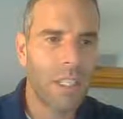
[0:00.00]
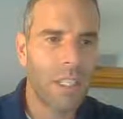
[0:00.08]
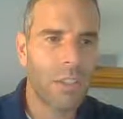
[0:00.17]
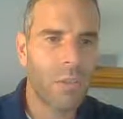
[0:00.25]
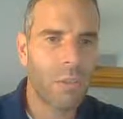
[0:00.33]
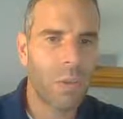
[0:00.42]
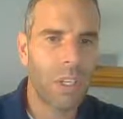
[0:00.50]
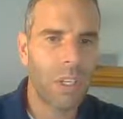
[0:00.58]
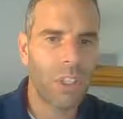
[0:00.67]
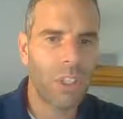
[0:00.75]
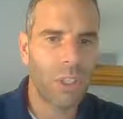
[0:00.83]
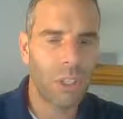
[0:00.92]
I just
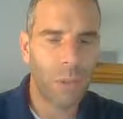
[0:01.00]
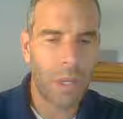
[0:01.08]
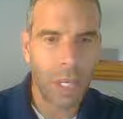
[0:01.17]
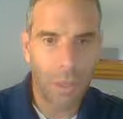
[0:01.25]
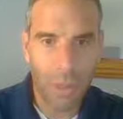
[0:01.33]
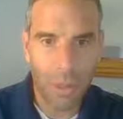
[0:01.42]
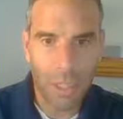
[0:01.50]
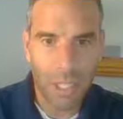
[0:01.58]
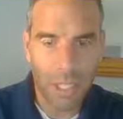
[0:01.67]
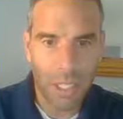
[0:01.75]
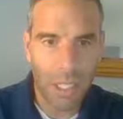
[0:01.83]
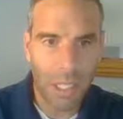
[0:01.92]
wanted to show you a couple
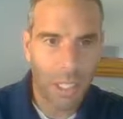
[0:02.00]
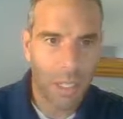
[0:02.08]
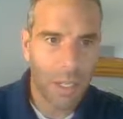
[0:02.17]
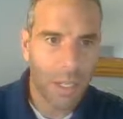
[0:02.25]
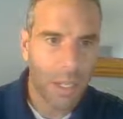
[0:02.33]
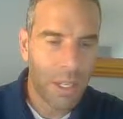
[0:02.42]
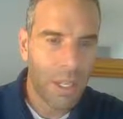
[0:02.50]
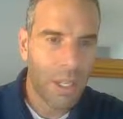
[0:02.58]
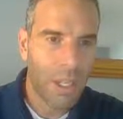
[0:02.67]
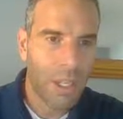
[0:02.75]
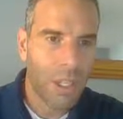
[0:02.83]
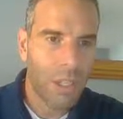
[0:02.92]
things in here.
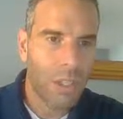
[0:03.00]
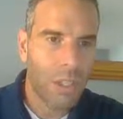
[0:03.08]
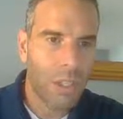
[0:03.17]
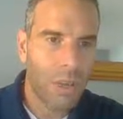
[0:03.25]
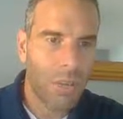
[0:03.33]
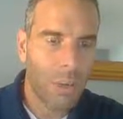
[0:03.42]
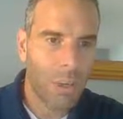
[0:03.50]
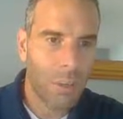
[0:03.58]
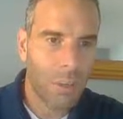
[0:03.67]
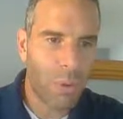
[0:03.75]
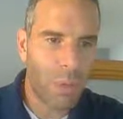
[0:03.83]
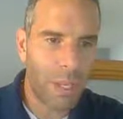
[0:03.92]
So if you were to
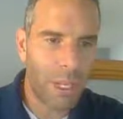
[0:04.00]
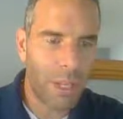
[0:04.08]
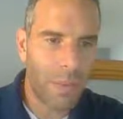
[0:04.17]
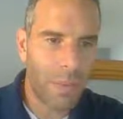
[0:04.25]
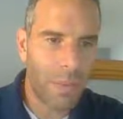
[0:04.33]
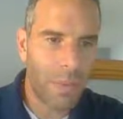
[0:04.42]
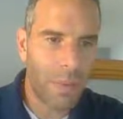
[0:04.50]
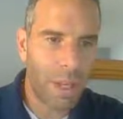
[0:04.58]
print,